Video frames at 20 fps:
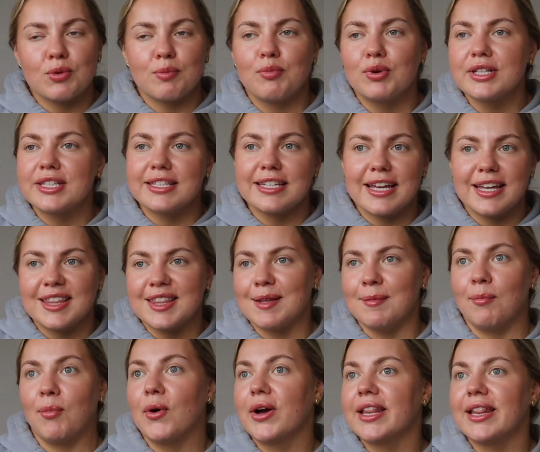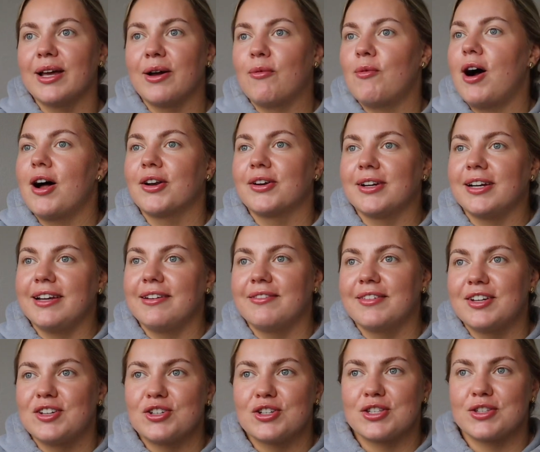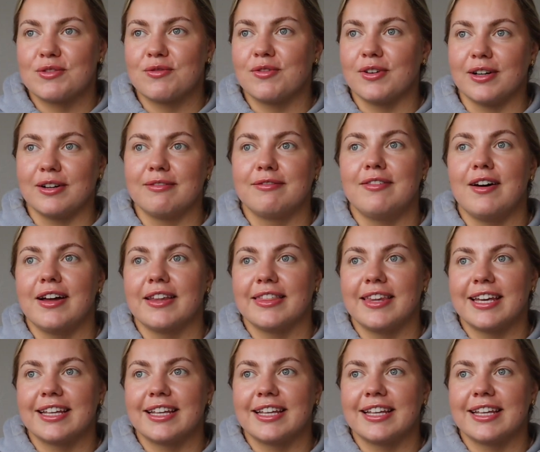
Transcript: puts it in the boiling water even just for fun.